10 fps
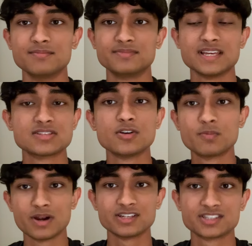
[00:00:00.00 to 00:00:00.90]
there's no
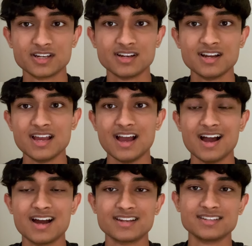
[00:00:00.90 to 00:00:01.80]
pressure,
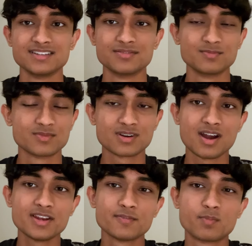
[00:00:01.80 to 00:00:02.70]
and
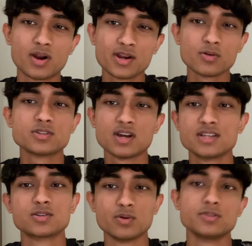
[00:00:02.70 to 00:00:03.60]
kind of
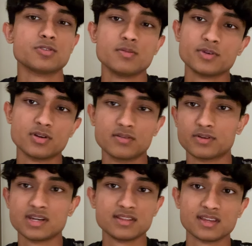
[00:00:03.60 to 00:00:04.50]
prioritize your enjoyment over
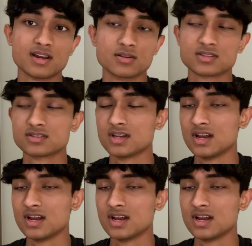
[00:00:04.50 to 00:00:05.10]
anything else.